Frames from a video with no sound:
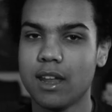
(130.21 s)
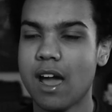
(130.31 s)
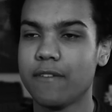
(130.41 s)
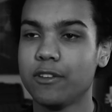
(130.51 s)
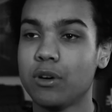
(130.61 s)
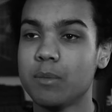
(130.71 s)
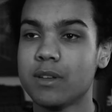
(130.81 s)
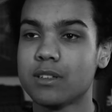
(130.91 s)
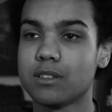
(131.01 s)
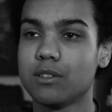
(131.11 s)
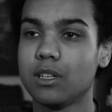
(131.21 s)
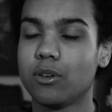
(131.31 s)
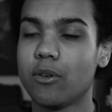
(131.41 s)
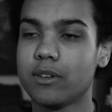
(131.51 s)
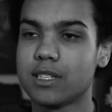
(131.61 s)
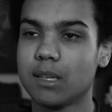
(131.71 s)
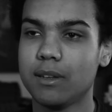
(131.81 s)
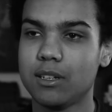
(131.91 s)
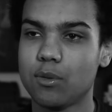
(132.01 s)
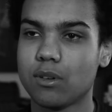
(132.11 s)
They didn't have the equipment, so they were going to send
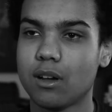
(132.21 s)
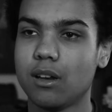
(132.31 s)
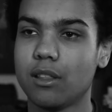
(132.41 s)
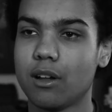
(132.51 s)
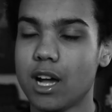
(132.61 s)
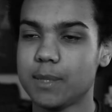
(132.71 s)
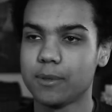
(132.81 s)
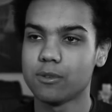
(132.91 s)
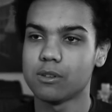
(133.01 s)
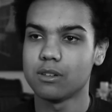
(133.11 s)
me to another hospital.